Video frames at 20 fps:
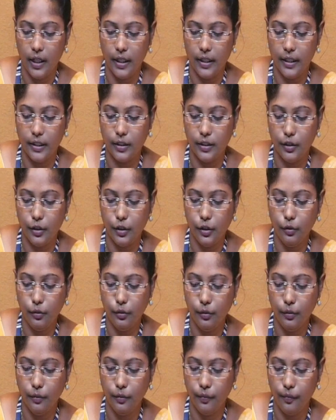is u
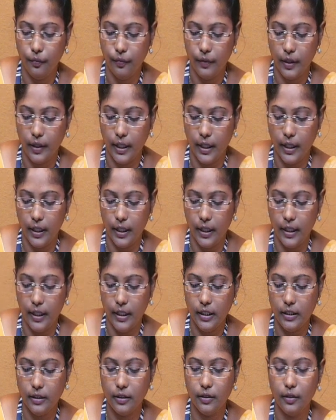and it
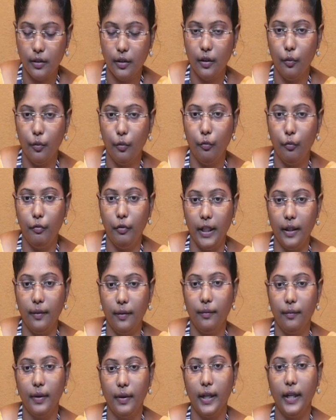is v,
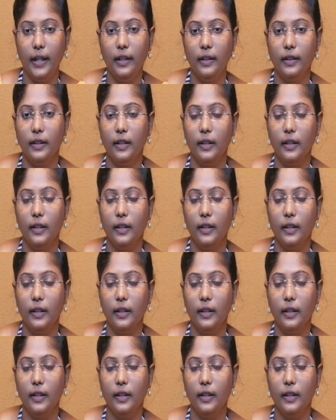right.